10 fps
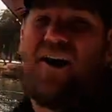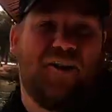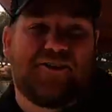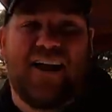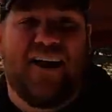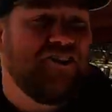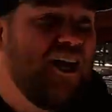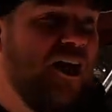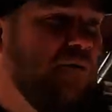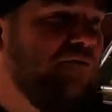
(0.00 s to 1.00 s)
I was saying to
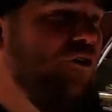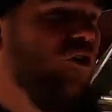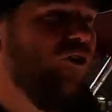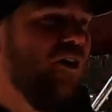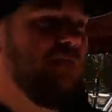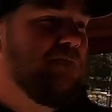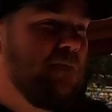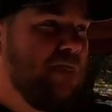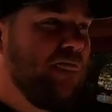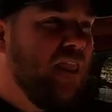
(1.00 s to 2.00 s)
Jared before that
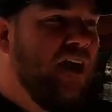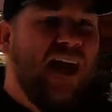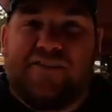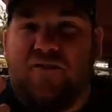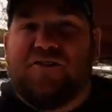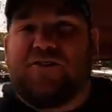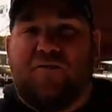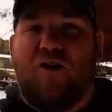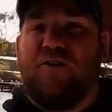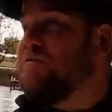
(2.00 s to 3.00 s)
as long as
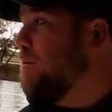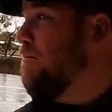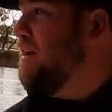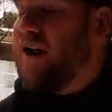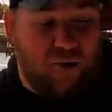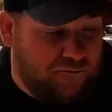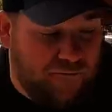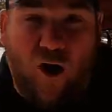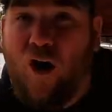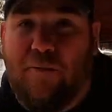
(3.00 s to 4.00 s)
I've got this bimini, I'm
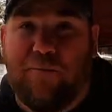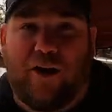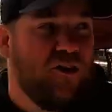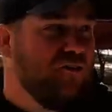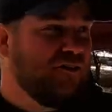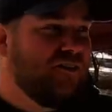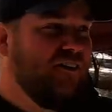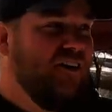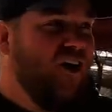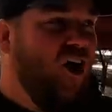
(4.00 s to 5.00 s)
fine because
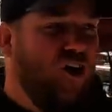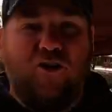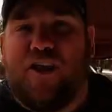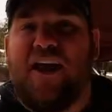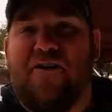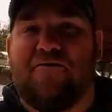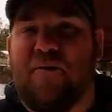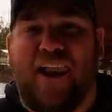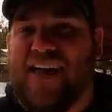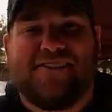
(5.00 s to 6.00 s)
I don't care if
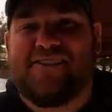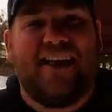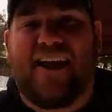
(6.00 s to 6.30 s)
my legs and